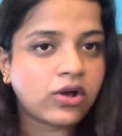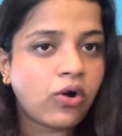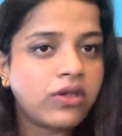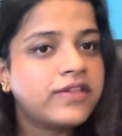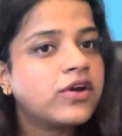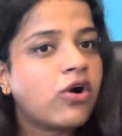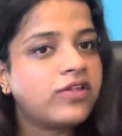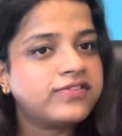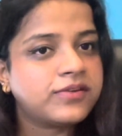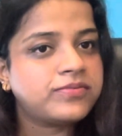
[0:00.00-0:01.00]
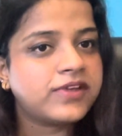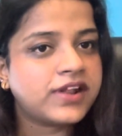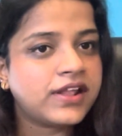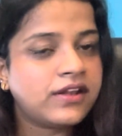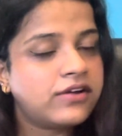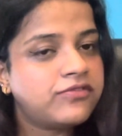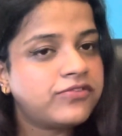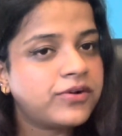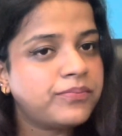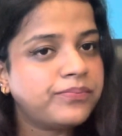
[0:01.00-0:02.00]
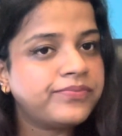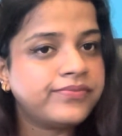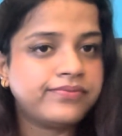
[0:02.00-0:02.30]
all the concepts that I learned from